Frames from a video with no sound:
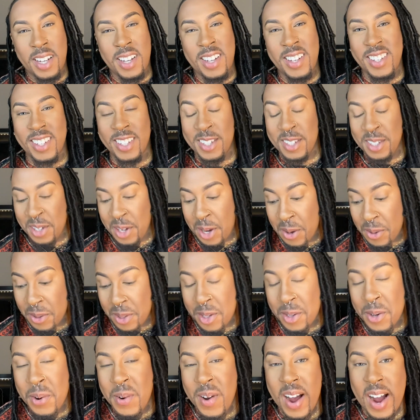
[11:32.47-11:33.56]
You know, you
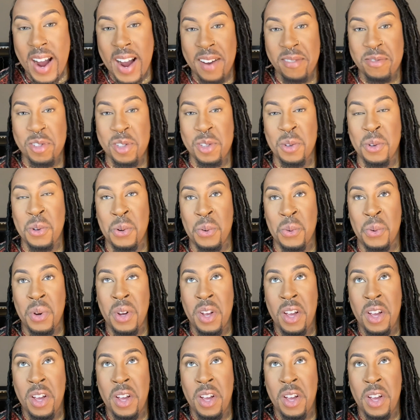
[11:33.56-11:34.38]
don't have to